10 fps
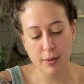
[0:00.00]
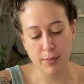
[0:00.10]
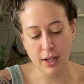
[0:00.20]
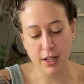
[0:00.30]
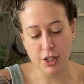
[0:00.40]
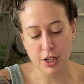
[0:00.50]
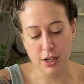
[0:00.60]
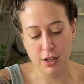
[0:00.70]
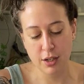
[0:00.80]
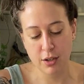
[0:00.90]
like
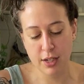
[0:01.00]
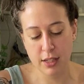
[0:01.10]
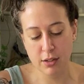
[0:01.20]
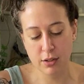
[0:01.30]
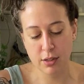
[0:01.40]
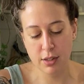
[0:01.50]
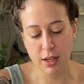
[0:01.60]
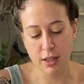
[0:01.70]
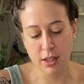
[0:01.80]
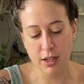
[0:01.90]
kitchen utensils,
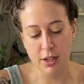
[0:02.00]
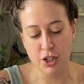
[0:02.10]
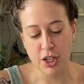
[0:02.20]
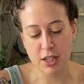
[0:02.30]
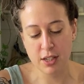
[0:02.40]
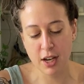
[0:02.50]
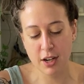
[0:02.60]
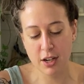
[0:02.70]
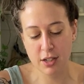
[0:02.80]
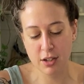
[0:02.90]
like the cheese
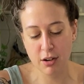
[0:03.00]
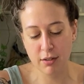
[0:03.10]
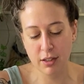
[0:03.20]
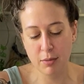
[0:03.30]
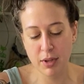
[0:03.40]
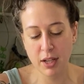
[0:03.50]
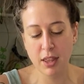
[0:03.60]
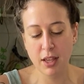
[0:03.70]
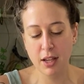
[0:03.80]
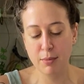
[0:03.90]
cutters are a really big
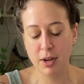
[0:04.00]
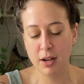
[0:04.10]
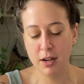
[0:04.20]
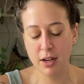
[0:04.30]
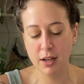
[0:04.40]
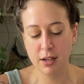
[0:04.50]
thing in pottery.